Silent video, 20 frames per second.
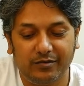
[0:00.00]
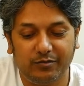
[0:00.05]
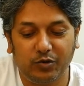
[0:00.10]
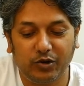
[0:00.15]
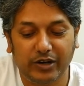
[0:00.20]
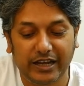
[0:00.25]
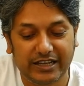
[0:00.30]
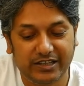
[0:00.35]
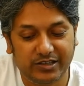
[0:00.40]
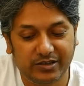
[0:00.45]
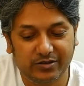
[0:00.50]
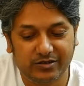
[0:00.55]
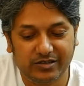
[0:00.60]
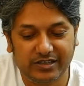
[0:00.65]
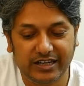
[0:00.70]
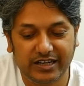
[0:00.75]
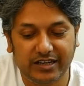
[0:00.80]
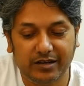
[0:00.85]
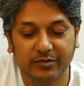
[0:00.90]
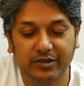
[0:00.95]
Boccaccio's
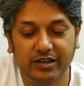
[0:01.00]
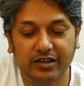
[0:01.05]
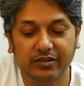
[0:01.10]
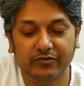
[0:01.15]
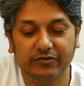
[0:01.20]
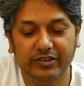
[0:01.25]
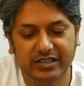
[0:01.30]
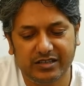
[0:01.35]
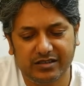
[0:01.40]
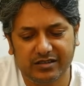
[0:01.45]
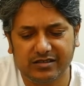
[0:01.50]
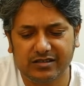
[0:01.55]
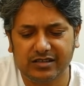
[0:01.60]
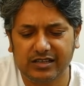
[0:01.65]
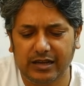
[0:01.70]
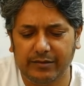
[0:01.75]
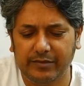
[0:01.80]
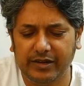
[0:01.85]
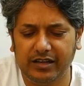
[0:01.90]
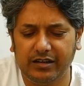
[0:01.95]
Decameron, which is,
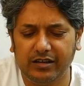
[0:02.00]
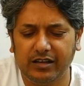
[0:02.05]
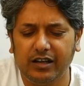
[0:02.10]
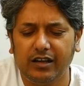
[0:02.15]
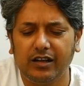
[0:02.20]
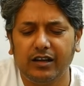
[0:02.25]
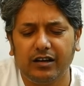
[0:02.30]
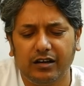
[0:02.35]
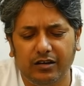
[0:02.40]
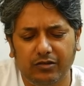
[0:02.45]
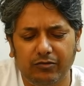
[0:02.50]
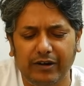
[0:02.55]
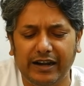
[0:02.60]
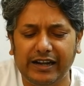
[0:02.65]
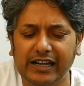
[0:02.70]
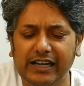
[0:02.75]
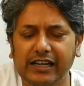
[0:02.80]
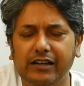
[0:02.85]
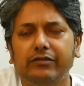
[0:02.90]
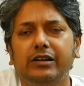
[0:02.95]

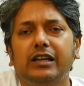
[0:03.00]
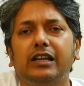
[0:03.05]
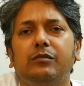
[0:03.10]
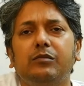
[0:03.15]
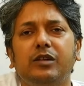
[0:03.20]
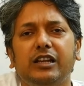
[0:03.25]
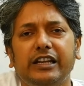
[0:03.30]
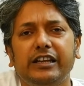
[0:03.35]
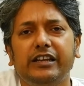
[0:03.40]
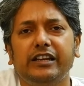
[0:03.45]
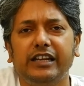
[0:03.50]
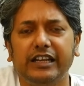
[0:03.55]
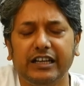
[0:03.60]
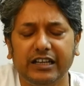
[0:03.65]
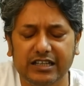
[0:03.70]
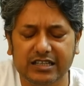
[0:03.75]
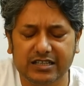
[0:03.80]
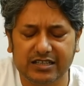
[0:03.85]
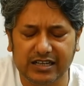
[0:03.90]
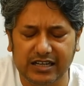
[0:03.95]
widely available in
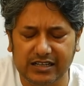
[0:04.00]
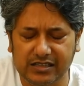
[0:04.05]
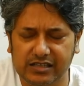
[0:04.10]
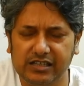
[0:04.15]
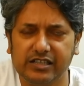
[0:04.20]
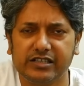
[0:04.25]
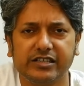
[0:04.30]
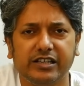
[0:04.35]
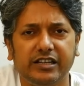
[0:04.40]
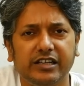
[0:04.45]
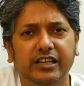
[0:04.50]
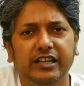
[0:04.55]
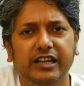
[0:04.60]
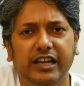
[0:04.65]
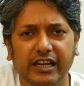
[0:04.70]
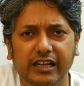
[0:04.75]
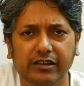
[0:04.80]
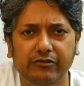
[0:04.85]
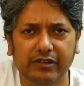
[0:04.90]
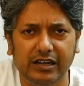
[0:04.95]
English translation in
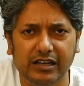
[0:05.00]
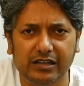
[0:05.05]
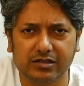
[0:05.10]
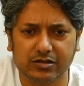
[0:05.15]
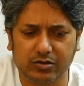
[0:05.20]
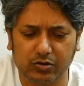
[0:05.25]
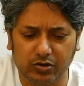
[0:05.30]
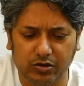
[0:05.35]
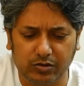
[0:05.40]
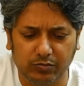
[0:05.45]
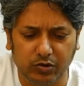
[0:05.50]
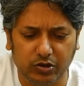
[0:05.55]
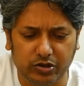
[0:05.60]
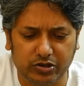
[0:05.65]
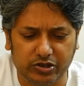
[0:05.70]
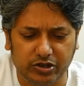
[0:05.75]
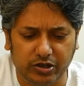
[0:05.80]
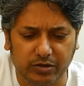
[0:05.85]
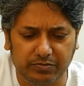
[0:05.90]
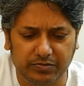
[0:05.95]
any well-stored
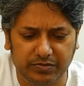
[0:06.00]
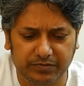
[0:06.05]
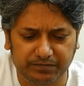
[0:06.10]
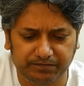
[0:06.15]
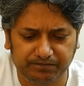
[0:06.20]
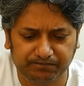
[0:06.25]
bookshop.